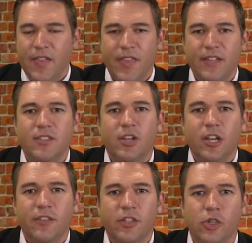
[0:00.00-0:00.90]
That's not
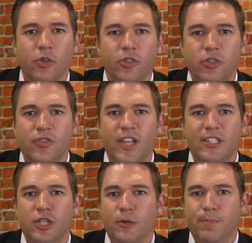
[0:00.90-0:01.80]
evolution,
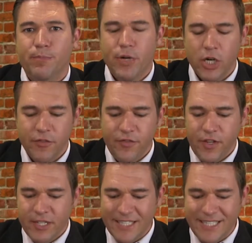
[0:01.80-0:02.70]
that's the
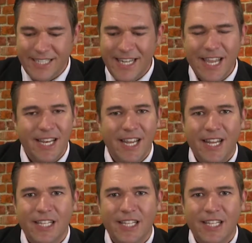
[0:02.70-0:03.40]
perfect DNA,